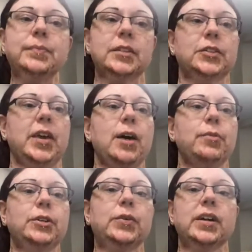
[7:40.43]
So yeah,
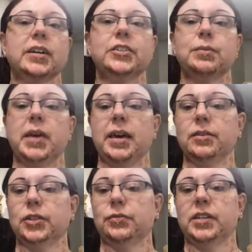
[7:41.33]
we're doing custom
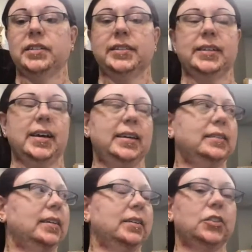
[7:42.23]
candles for you tonight.
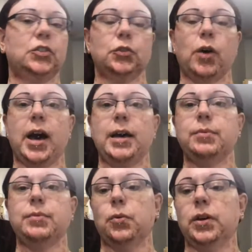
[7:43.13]

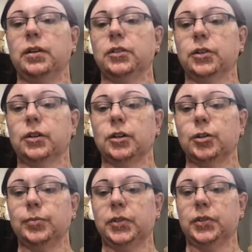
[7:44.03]
Scribed, oiled,
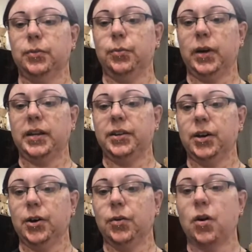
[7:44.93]
herbed, ready to
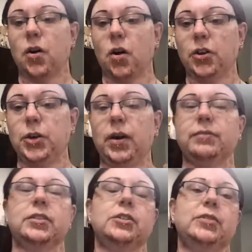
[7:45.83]
go. All you have
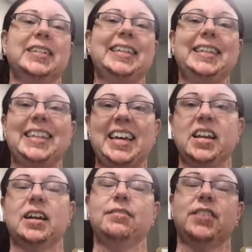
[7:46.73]
to do is light
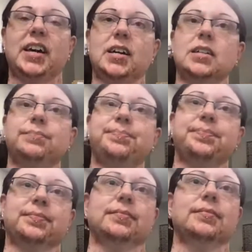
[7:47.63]
it on fire
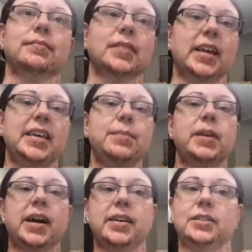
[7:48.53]
and keep an
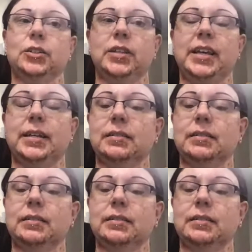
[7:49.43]
eye on it. Don't need it.